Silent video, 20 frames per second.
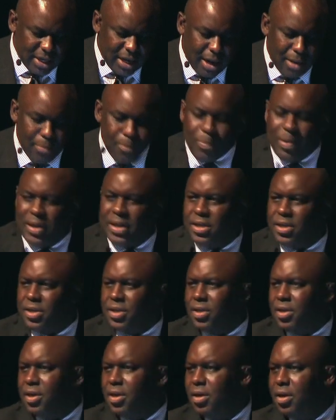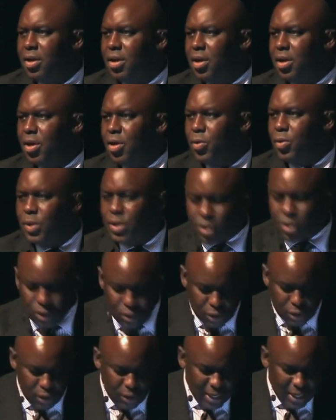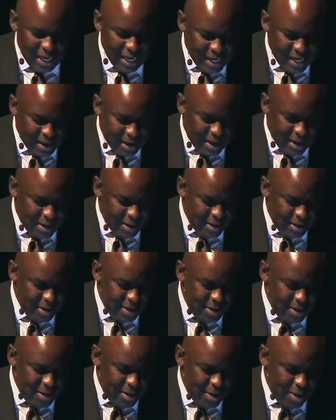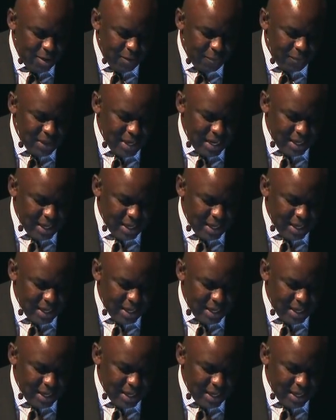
accomplice, who is also the leader of the